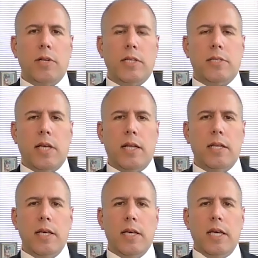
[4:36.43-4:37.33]
And he said,
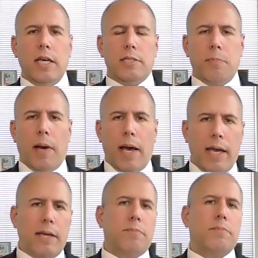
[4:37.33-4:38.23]
it's
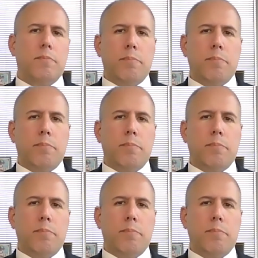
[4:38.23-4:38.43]
my